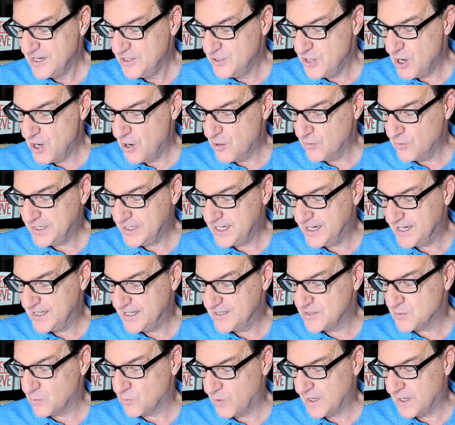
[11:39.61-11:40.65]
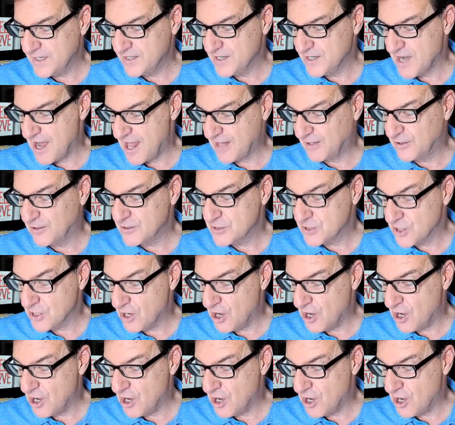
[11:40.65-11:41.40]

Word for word: No kids, $1.